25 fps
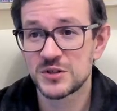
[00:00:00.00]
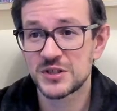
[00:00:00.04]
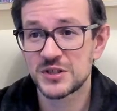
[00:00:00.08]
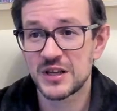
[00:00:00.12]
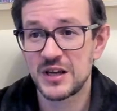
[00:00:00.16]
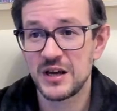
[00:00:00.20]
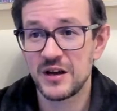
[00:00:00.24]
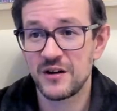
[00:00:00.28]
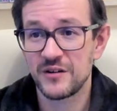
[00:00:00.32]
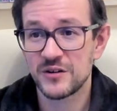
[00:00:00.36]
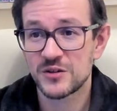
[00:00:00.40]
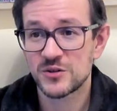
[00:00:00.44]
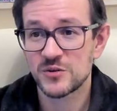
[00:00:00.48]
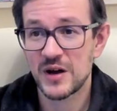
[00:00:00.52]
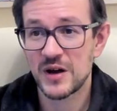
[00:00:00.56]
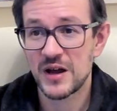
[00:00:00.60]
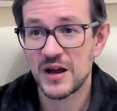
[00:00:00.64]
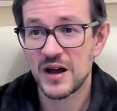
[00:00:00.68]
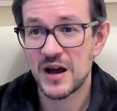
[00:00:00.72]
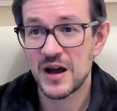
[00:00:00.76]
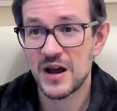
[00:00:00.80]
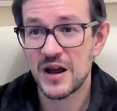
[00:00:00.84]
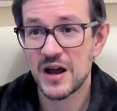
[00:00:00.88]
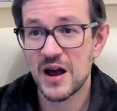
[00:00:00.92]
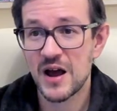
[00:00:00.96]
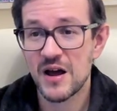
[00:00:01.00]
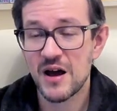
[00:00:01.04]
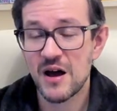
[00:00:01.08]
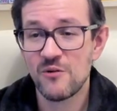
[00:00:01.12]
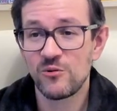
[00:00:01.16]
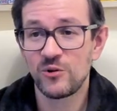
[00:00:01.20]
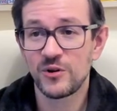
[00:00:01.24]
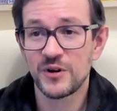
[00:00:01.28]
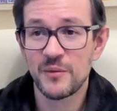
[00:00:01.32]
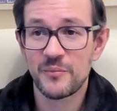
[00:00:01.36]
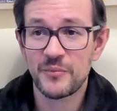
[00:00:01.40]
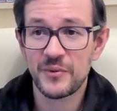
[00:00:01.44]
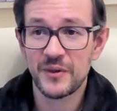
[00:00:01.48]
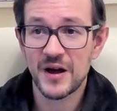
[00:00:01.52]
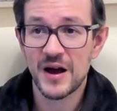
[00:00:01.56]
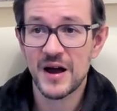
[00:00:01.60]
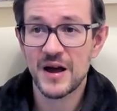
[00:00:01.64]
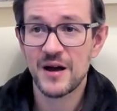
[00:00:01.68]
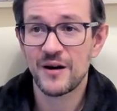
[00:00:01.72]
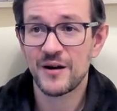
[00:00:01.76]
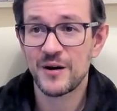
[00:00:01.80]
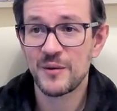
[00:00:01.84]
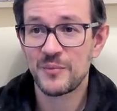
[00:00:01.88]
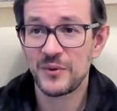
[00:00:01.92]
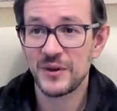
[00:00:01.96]
looks scary, so I will
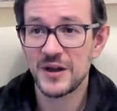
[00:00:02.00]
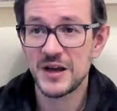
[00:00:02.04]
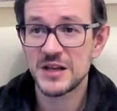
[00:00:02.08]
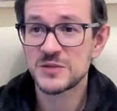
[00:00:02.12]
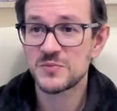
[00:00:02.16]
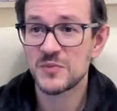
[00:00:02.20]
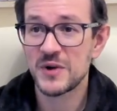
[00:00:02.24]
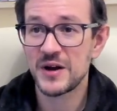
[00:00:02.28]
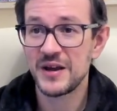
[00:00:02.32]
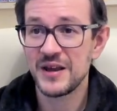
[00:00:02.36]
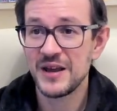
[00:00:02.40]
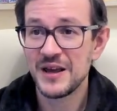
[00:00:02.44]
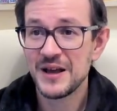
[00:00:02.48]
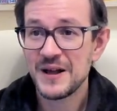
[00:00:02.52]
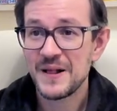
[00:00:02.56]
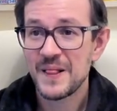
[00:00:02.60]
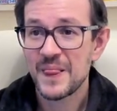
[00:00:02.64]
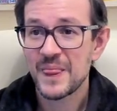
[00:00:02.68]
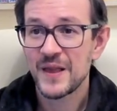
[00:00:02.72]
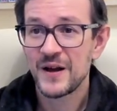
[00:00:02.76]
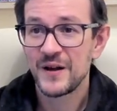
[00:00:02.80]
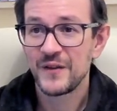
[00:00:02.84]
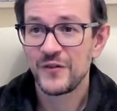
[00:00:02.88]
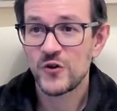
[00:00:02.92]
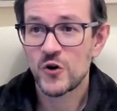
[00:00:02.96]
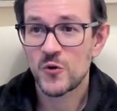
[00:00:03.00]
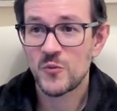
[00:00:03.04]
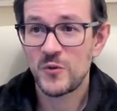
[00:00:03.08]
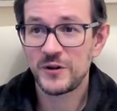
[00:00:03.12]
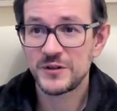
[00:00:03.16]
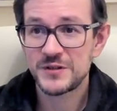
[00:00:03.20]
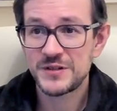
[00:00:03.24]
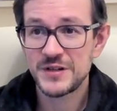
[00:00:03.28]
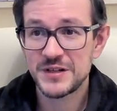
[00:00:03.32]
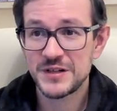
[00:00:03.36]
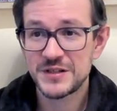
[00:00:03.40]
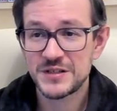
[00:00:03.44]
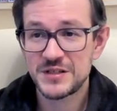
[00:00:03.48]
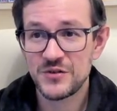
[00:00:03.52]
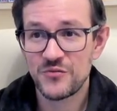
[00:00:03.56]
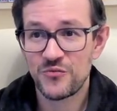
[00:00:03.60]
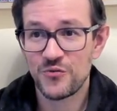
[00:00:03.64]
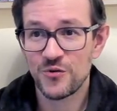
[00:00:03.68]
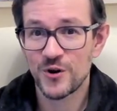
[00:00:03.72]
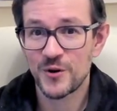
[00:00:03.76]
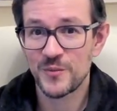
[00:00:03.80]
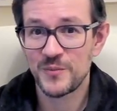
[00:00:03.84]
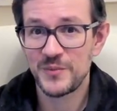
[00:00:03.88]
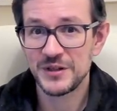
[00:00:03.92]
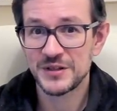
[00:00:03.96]
replace my normal
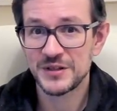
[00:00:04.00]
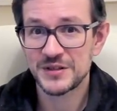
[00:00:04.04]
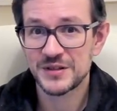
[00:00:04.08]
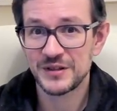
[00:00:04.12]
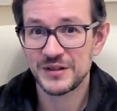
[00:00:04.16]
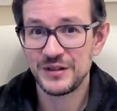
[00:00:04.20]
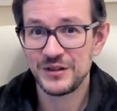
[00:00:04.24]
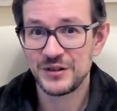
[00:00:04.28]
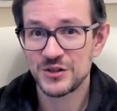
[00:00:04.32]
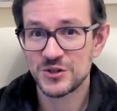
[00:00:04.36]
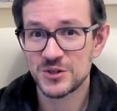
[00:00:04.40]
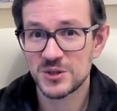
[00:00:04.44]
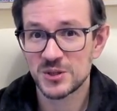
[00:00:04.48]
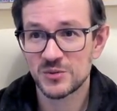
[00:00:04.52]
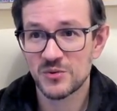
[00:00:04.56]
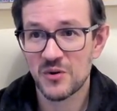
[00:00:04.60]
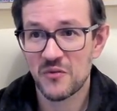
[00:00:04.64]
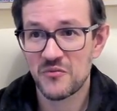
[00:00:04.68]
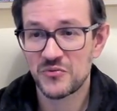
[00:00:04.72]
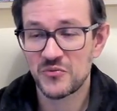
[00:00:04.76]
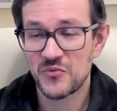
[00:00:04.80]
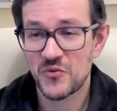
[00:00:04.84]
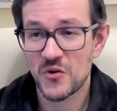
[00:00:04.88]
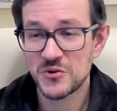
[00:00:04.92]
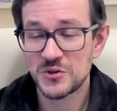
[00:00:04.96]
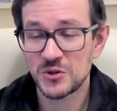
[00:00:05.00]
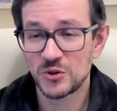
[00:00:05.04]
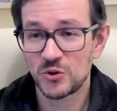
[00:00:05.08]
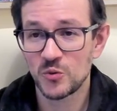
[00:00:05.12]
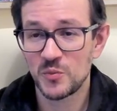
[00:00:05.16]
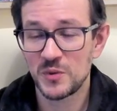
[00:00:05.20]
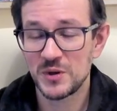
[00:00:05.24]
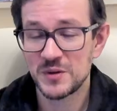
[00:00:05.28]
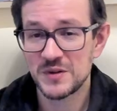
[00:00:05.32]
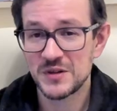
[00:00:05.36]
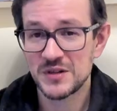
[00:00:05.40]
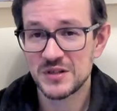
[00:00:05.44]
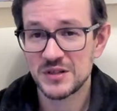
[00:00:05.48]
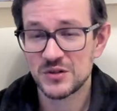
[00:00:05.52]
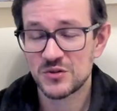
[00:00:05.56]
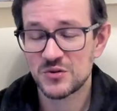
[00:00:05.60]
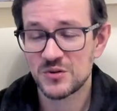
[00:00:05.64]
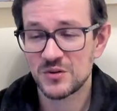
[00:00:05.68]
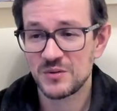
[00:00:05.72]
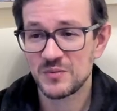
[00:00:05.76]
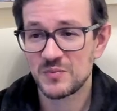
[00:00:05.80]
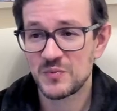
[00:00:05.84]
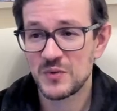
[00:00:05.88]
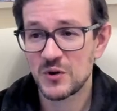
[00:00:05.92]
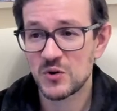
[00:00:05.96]
64 bits integer with 32 bit.
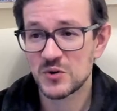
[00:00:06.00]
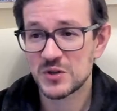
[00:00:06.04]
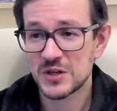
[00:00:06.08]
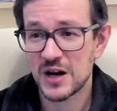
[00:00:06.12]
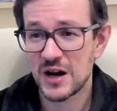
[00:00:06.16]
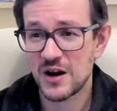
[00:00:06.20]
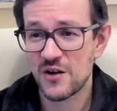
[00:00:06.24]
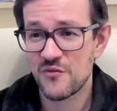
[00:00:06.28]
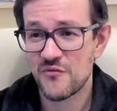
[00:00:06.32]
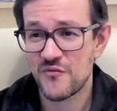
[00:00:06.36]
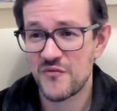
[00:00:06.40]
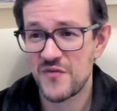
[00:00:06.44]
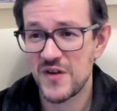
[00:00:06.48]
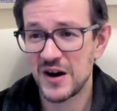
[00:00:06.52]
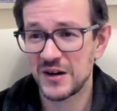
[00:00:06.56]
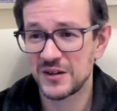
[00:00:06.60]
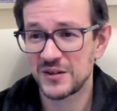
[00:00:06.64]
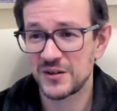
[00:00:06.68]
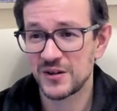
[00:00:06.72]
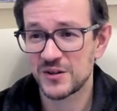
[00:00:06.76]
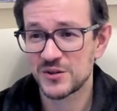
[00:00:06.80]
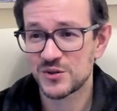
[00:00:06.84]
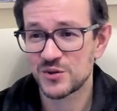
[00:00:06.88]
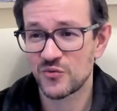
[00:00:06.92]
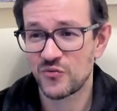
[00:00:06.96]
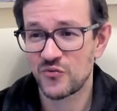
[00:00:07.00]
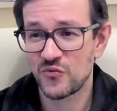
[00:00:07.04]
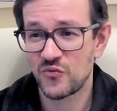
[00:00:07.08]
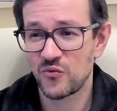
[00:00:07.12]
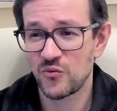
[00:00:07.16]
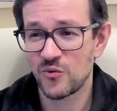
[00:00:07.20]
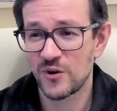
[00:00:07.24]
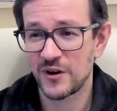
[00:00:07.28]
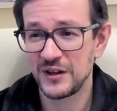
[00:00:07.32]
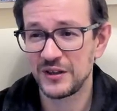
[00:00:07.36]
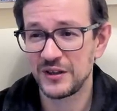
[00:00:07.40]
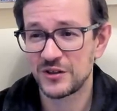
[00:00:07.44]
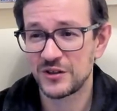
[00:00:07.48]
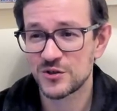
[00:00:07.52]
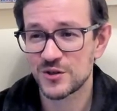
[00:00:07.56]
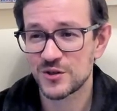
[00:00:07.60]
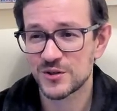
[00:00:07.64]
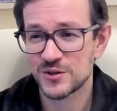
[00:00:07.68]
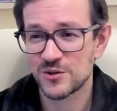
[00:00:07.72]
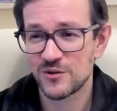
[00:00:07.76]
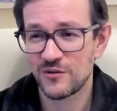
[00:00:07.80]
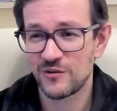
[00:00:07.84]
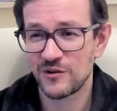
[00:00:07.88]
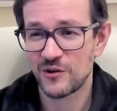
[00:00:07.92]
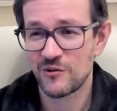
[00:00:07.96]
So because I have vectors of 4
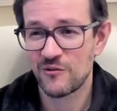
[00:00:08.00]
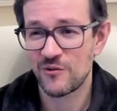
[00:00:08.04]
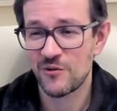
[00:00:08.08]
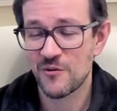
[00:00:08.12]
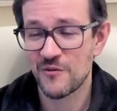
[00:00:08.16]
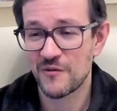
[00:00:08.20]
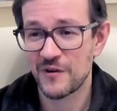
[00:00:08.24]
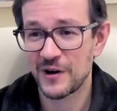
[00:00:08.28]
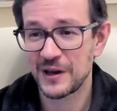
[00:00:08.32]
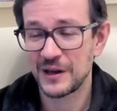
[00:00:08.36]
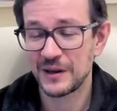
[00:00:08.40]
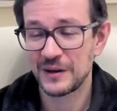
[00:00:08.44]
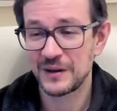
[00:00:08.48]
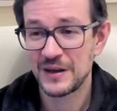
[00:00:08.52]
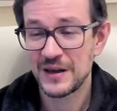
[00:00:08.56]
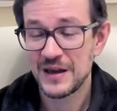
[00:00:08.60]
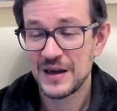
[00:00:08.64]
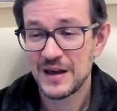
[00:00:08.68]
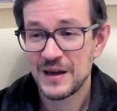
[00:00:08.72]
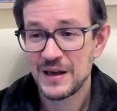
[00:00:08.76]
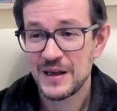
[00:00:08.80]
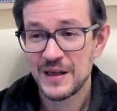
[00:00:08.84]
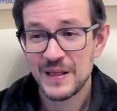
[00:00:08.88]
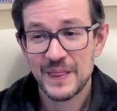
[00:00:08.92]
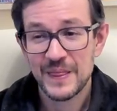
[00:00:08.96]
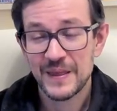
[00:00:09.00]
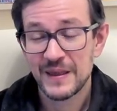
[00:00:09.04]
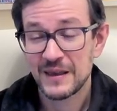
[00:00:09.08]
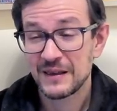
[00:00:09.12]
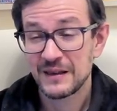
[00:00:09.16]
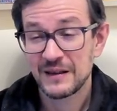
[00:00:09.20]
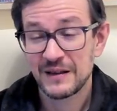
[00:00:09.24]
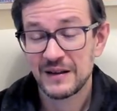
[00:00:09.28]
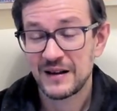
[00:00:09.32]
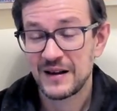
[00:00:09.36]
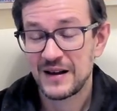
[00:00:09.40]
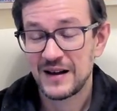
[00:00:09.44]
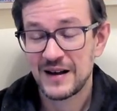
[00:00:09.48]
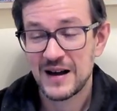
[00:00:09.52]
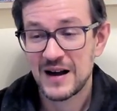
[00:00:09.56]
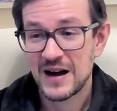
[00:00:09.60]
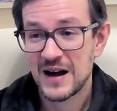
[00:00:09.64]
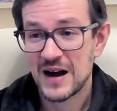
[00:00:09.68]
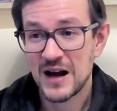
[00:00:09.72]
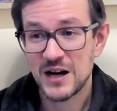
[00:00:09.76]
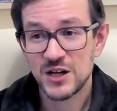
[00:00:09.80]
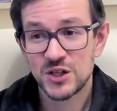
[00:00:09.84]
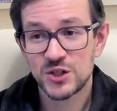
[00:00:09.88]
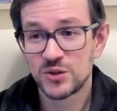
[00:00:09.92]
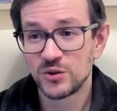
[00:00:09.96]
integers over and over again,
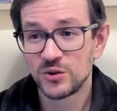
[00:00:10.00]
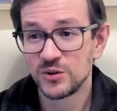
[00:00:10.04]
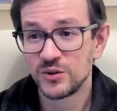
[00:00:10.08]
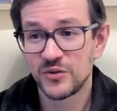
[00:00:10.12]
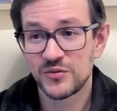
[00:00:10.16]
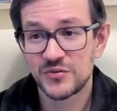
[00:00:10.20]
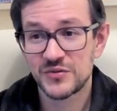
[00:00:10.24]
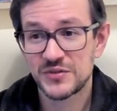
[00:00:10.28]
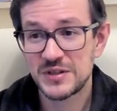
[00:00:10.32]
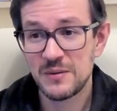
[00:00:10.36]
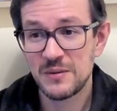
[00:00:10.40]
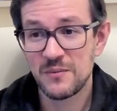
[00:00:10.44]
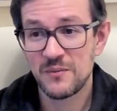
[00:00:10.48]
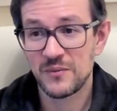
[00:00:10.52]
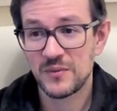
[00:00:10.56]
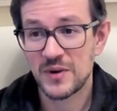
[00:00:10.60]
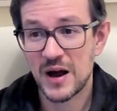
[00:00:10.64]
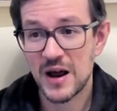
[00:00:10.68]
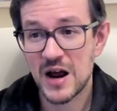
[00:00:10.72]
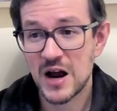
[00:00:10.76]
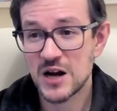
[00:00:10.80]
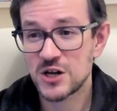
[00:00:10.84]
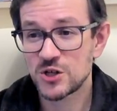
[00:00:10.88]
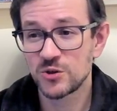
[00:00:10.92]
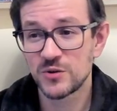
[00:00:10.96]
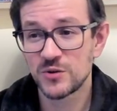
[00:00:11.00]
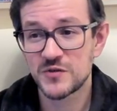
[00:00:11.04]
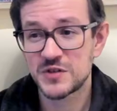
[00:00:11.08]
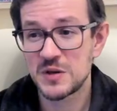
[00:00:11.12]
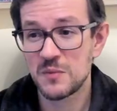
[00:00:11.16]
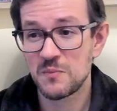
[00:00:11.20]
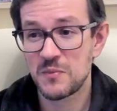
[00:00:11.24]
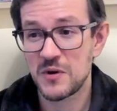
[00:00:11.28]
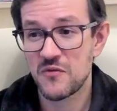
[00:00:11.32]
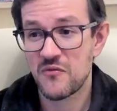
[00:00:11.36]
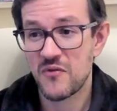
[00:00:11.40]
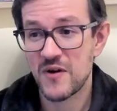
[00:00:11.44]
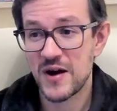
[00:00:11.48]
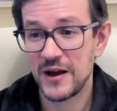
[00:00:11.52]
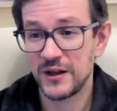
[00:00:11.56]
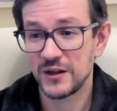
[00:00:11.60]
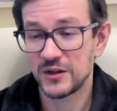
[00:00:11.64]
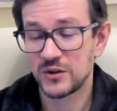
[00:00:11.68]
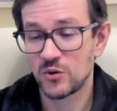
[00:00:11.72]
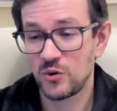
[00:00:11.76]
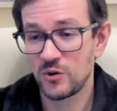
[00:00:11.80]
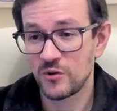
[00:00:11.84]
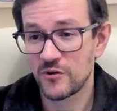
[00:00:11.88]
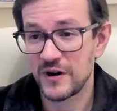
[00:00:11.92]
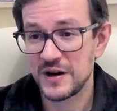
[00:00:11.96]
I should have simplified
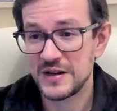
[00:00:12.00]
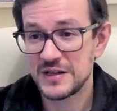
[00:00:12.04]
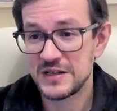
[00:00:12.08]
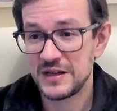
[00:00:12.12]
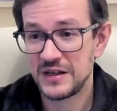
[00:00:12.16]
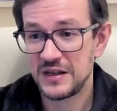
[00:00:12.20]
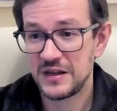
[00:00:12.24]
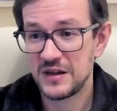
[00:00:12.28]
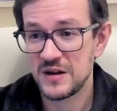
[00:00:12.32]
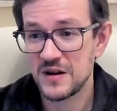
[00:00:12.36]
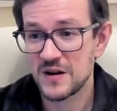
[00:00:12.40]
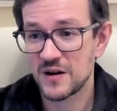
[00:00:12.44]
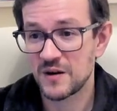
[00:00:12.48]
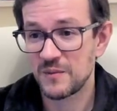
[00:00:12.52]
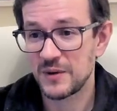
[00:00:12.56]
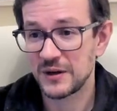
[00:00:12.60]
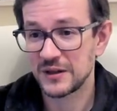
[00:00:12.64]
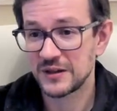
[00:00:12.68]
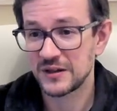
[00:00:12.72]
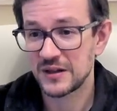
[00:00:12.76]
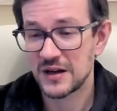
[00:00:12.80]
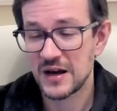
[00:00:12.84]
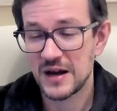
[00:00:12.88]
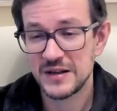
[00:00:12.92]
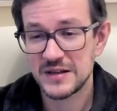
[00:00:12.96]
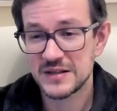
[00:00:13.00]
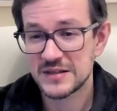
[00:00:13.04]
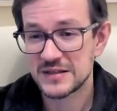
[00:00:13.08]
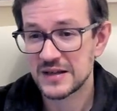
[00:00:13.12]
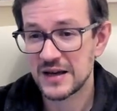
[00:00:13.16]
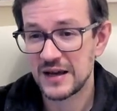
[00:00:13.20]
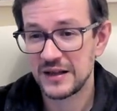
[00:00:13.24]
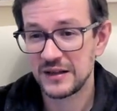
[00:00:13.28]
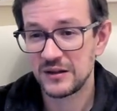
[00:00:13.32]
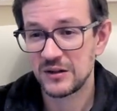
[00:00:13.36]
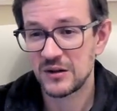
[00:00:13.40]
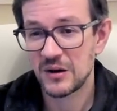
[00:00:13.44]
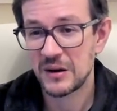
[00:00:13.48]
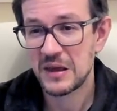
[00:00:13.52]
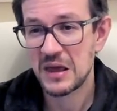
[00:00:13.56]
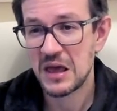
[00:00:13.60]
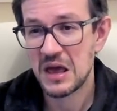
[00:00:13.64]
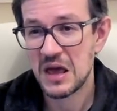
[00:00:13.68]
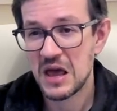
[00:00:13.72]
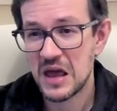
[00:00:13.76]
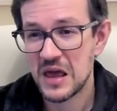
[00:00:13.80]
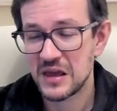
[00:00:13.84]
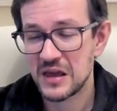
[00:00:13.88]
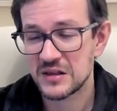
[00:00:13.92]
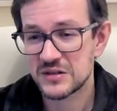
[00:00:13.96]
it already here, but I decided,
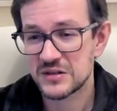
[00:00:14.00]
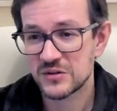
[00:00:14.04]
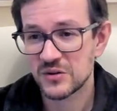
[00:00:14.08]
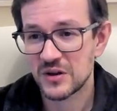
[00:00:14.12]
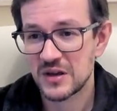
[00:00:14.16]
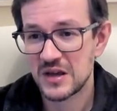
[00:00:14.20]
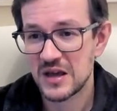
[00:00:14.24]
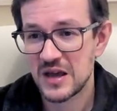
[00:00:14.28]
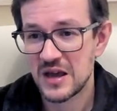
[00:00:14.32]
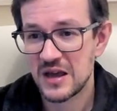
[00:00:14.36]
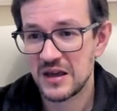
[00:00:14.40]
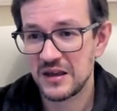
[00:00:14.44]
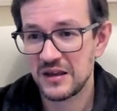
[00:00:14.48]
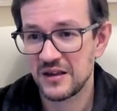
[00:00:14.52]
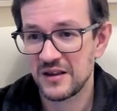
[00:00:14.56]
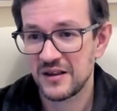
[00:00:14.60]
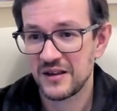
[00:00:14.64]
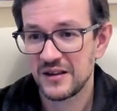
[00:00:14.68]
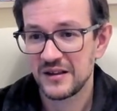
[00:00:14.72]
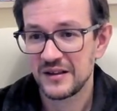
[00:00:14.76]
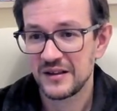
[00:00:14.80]
okay, it's okay.